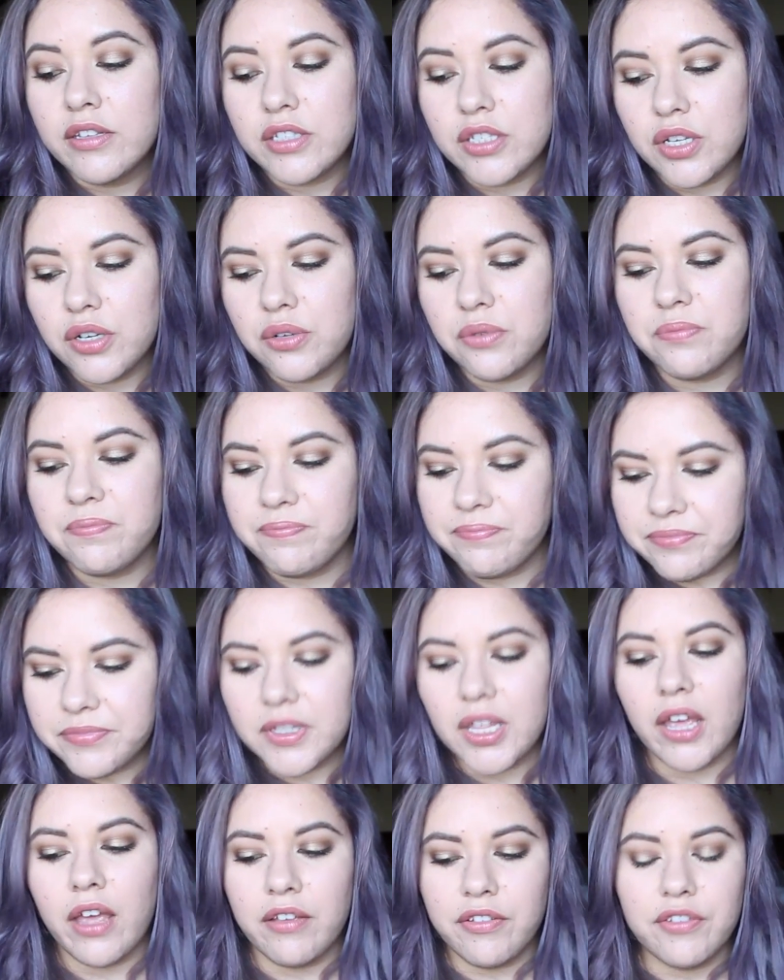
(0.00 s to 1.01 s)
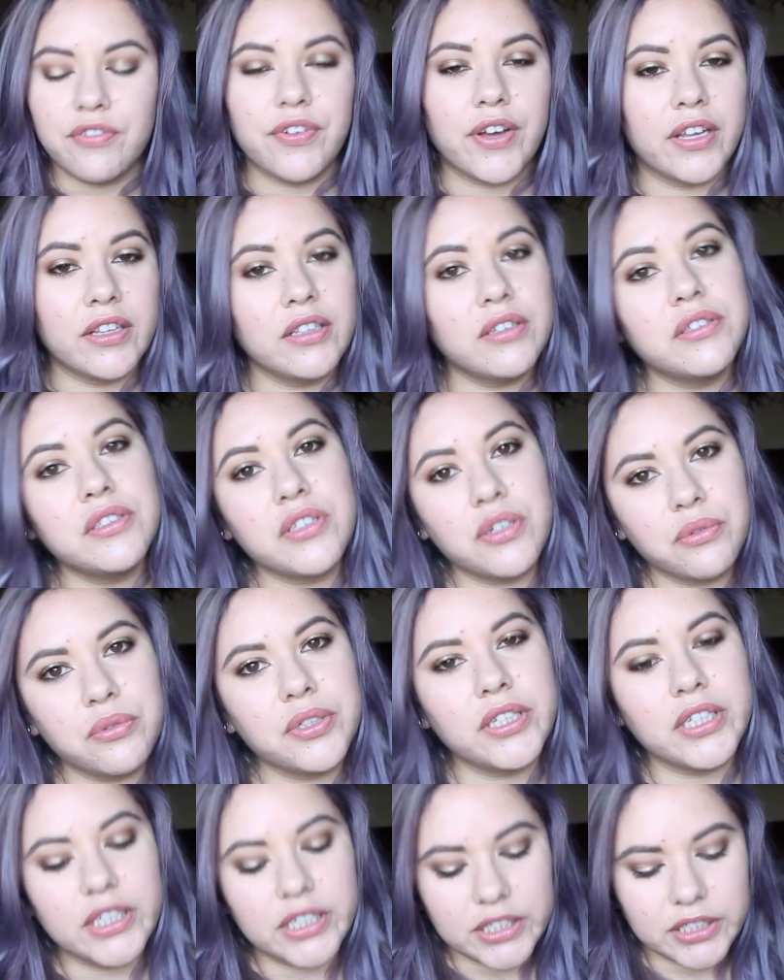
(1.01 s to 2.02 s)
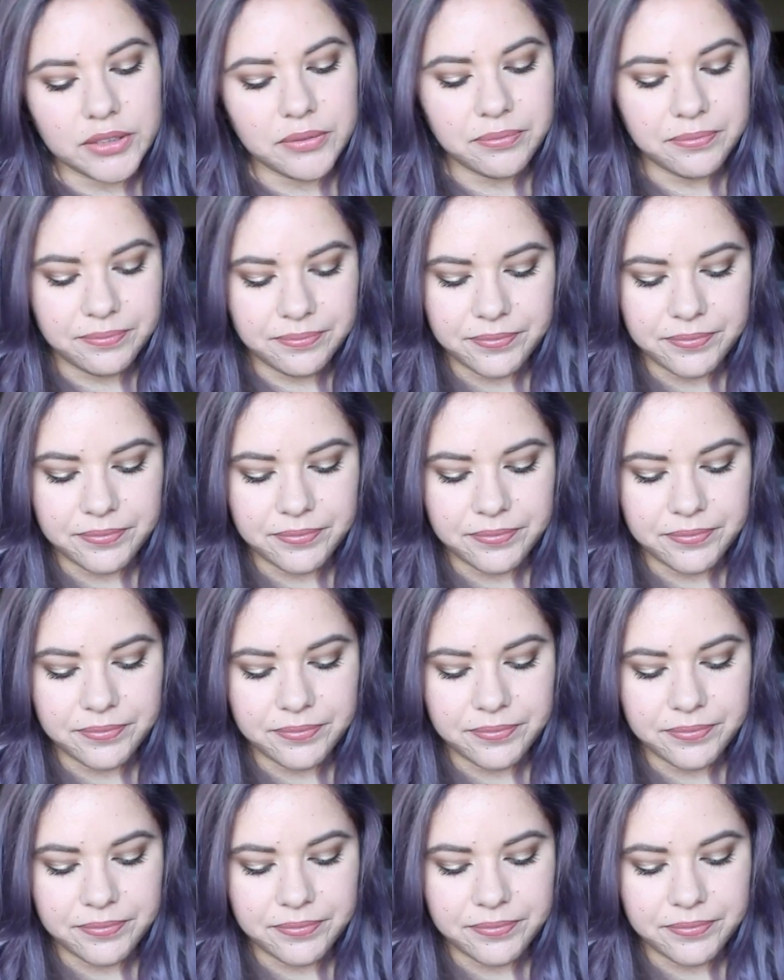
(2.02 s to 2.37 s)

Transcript: So, if you find those, they're really good.